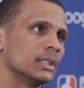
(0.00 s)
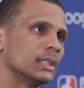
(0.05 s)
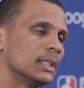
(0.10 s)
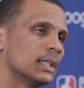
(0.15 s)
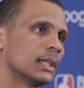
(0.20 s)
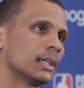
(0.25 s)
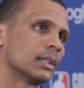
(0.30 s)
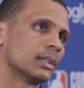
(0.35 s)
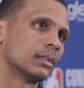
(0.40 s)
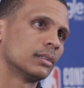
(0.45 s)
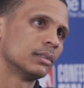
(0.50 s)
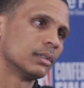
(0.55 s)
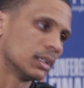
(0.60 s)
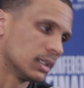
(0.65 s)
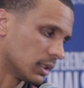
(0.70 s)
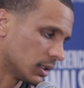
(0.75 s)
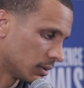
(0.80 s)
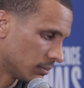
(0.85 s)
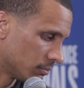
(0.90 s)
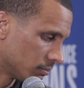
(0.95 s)
Yeah,
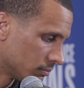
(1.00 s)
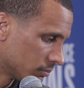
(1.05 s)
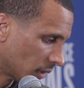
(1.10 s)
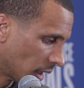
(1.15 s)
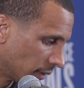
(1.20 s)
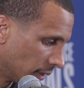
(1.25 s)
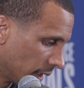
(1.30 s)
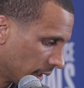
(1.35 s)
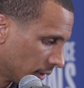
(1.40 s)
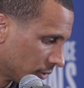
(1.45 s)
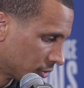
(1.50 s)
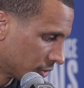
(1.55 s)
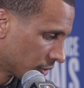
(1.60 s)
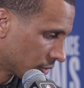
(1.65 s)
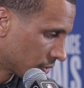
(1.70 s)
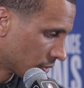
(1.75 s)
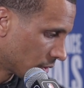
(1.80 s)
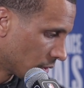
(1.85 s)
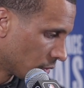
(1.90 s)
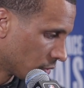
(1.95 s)
I think it
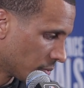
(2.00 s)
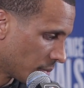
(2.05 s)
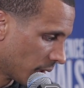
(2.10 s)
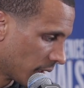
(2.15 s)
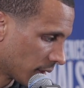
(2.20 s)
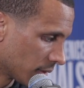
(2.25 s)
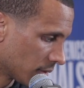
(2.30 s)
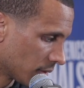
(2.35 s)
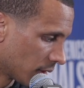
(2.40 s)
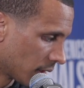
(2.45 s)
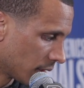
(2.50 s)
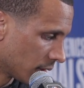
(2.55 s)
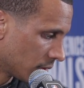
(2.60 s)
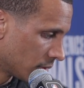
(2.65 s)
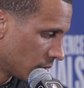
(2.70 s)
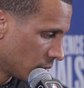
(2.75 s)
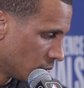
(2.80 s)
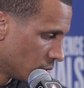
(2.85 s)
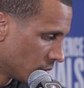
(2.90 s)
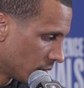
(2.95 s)
just goes back to like
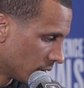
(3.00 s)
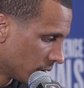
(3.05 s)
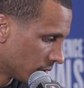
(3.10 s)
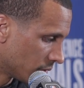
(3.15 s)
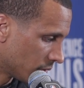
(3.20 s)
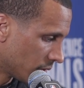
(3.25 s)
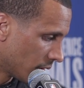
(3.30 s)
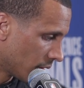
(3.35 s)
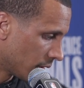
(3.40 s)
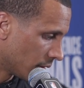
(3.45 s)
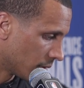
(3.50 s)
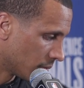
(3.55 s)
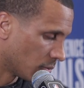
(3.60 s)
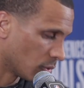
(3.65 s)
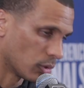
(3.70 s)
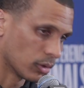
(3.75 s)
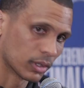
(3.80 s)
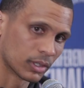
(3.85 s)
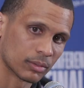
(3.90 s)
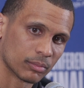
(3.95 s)
who can stay the
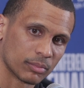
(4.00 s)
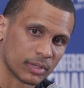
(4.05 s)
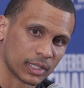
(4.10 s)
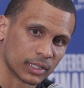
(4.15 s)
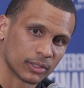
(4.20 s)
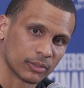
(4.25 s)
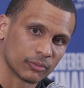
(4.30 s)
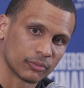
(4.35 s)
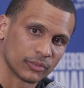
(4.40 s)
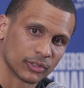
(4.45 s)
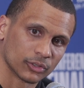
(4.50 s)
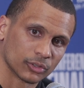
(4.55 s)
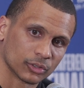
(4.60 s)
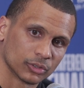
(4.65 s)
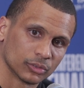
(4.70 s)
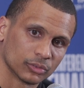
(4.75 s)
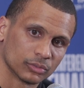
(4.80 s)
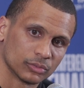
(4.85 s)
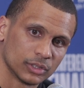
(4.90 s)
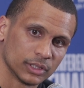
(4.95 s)
more competitive,
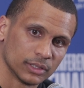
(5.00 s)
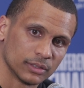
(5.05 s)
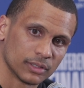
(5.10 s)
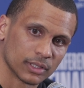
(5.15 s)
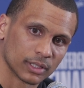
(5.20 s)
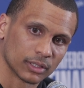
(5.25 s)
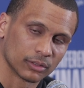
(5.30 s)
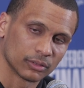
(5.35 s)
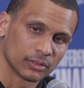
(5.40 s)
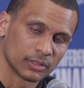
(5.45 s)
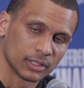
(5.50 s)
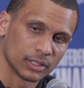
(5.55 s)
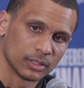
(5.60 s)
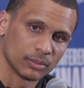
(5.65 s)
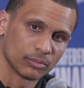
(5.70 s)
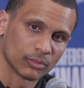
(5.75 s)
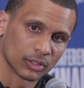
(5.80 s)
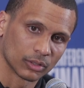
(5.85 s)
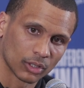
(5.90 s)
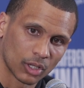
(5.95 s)
physical, detailed
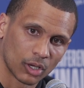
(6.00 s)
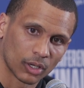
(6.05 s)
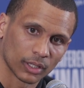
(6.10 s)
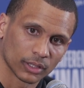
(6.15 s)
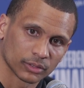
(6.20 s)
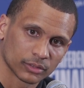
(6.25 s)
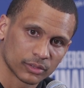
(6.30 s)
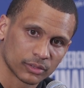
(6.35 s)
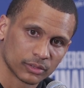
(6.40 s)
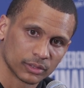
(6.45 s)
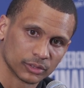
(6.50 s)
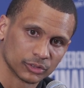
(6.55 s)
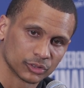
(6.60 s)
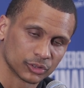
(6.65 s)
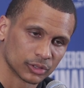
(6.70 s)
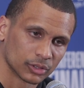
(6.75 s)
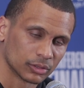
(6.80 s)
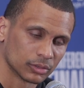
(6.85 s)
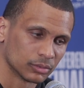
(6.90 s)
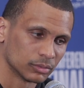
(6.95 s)
team the longest. And
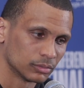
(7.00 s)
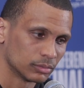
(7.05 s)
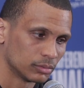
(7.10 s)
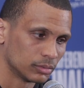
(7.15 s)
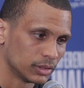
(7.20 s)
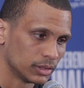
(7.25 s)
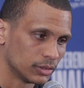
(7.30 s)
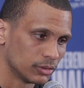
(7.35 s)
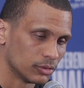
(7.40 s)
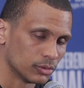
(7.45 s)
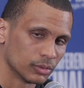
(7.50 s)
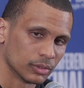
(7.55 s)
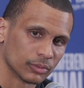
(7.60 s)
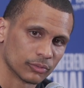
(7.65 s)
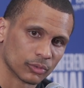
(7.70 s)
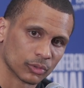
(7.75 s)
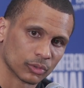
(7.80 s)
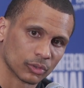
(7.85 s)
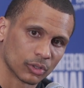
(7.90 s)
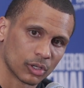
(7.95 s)
so we do
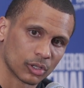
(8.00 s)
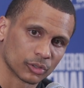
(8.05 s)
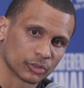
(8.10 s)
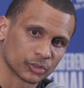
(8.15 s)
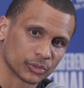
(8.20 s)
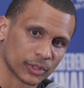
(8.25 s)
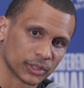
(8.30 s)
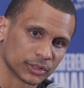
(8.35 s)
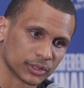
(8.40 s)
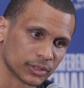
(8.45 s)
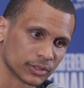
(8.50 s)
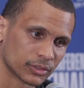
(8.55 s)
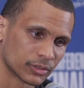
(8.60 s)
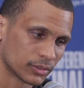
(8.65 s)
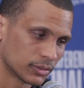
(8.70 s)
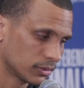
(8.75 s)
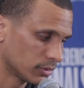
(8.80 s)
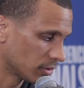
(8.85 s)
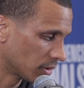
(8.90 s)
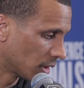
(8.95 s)
it for long
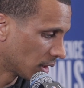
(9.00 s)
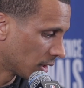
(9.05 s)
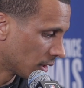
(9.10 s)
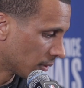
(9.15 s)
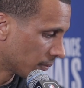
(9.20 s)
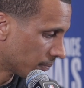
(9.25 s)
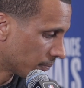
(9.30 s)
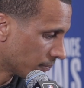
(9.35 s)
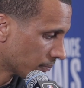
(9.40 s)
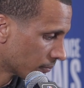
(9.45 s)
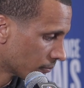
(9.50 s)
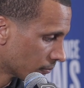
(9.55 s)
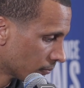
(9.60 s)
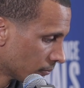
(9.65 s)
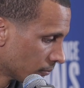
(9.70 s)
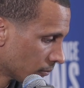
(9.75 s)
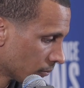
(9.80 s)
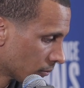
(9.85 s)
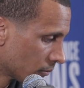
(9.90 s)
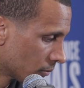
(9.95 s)
stretches.
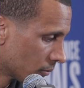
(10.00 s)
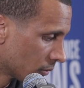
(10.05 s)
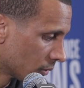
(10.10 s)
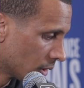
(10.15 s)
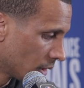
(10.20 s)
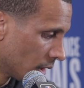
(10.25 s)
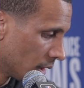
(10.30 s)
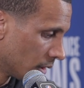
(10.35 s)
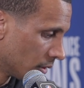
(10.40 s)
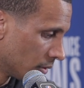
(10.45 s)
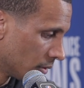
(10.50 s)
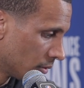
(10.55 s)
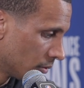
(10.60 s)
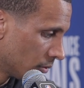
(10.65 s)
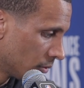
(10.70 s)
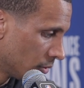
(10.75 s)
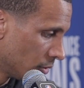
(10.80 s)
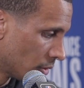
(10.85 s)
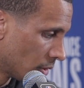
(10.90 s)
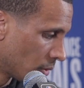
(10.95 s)
And,
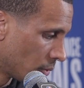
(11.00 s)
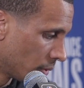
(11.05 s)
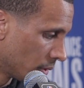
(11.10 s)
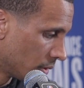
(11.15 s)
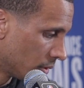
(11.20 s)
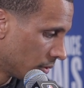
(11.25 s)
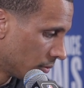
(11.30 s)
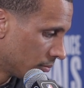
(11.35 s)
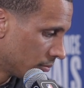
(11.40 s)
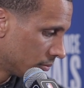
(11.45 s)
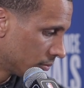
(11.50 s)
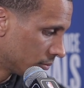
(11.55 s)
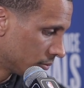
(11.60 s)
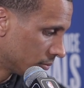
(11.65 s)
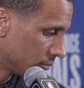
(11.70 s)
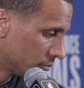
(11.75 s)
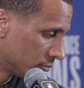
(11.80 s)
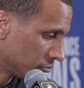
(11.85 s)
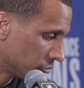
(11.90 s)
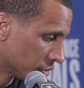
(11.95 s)
you know, we
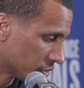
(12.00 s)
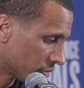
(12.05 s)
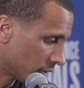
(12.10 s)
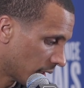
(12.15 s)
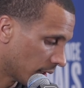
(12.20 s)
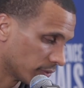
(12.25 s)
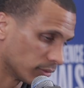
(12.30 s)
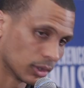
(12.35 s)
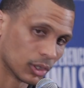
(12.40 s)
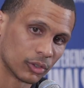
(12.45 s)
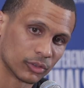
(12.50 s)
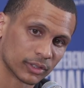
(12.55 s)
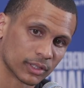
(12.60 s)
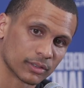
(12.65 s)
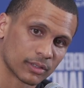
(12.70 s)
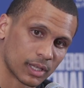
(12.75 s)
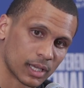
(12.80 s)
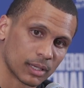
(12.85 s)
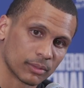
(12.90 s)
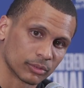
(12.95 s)
just have lulls
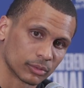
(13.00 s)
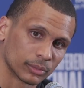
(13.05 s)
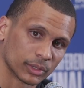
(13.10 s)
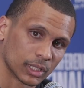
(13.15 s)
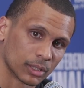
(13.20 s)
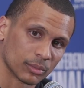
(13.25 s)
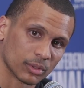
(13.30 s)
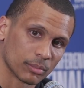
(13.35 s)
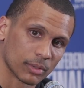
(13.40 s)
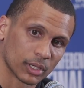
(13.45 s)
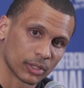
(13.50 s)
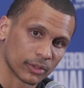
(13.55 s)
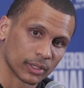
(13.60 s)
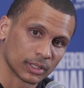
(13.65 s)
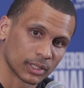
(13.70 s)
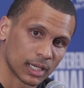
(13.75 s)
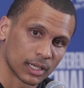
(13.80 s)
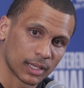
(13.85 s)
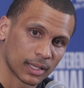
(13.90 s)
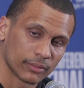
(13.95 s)
at times, and we got to be better
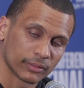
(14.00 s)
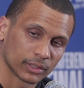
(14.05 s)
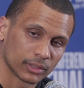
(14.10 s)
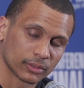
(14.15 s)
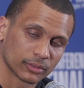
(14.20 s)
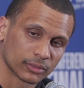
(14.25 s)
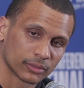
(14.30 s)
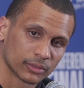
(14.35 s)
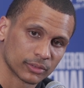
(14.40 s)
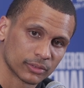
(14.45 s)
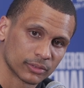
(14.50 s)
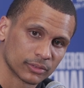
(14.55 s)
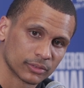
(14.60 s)
at not having those.